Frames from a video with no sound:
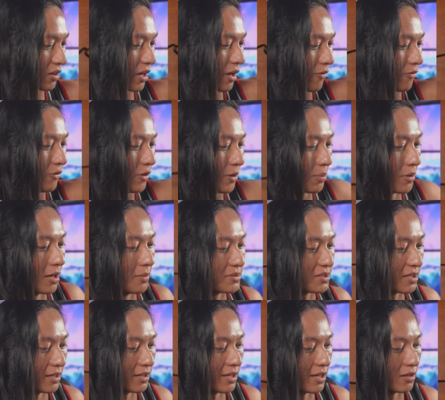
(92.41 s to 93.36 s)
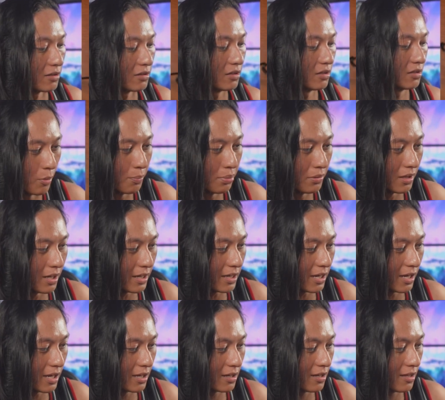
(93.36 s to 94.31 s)
Okay, flip it upside down. We'll
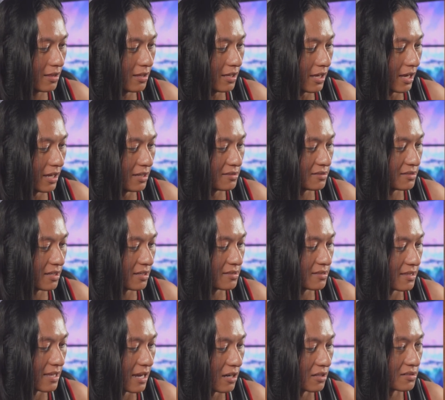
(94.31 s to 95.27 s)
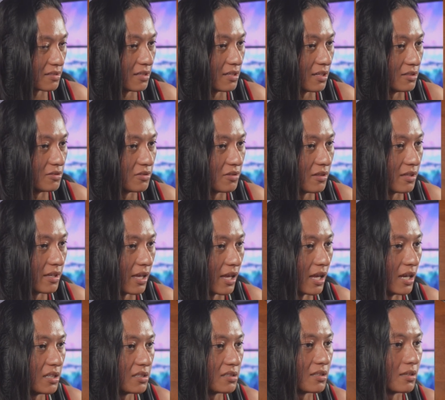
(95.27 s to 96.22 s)
plug in the a6000 into the
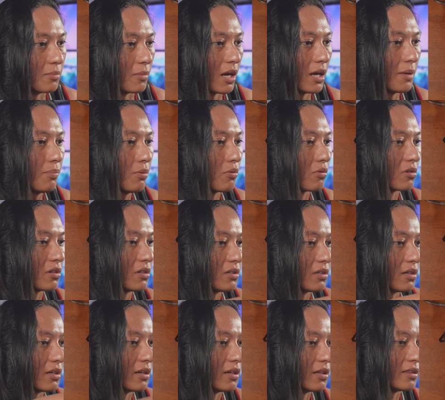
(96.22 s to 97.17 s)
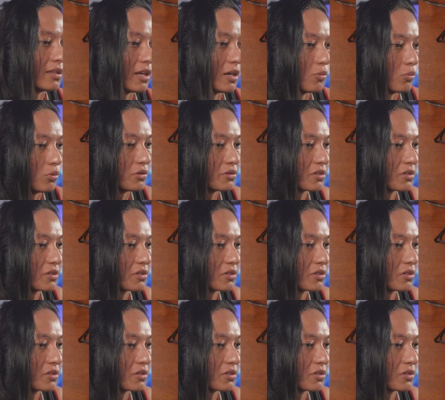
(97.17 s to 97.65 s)
HDMI port and then we'll